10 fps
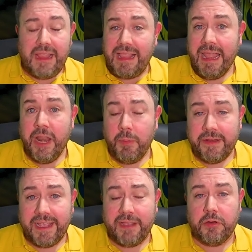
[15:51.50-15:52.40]
And Owen
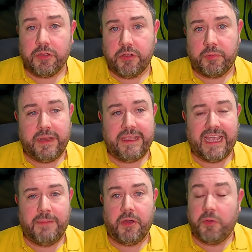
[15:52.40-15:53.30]
Dale looked good when he
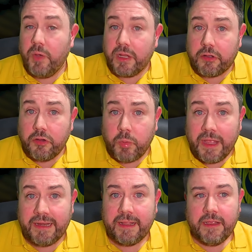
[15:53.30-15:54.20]
came on. And Will
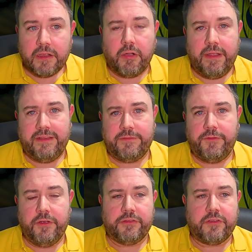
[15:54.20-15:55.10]
Goodwin got his
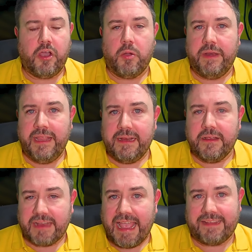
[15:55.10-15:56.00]
first goal, and he
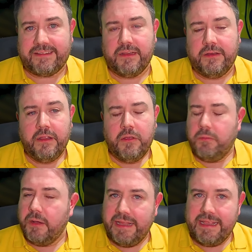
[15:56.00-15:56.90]
looked excellent
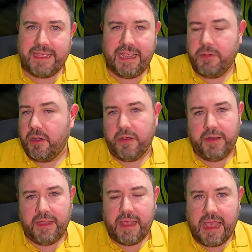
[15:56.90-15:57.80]
when he came on,
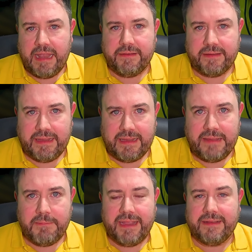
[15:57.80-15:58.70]
and
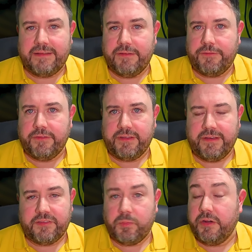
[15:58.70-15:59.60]
he made a difference in
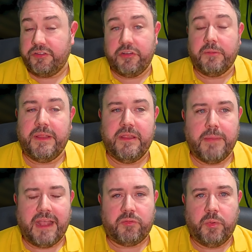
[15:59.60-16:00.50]
this one. Should have
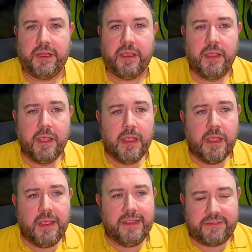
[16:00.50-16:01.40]
match winner.
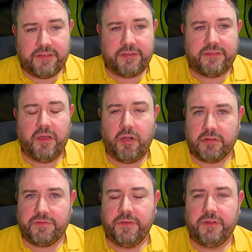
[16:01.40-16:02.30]
It's just
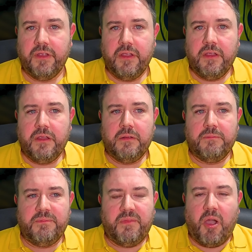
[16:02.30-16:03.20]
Oxford
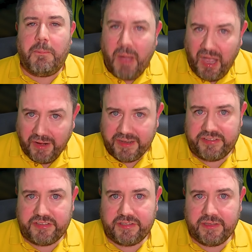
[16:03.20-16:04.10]
got
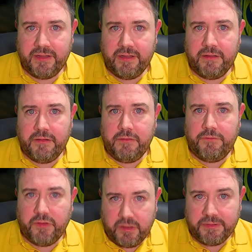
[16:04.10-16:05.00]
punished
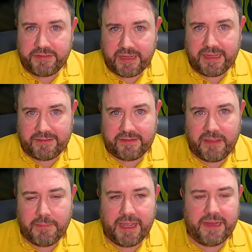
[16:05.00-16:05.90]
from the mistakes they
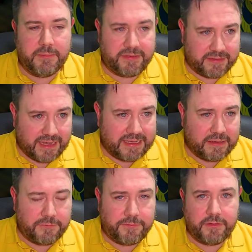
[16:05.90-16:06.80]
made. A mistake in
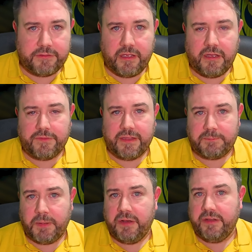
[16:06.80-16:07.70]
the first half gets
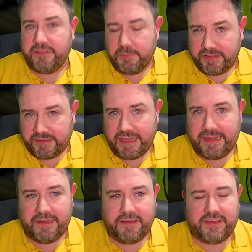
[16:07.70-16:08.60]
punished. A
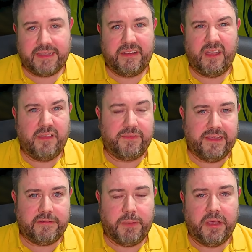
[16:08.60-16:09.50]
mistake in the second half
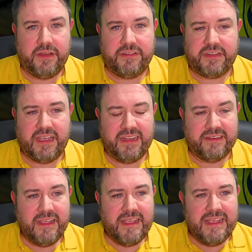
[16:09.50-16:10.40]
gets punished.
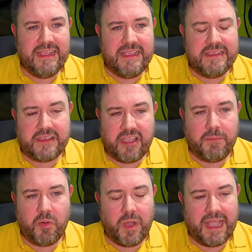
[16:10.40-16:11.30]
And you come
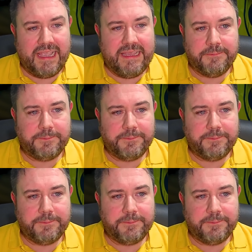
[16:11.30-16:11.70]
away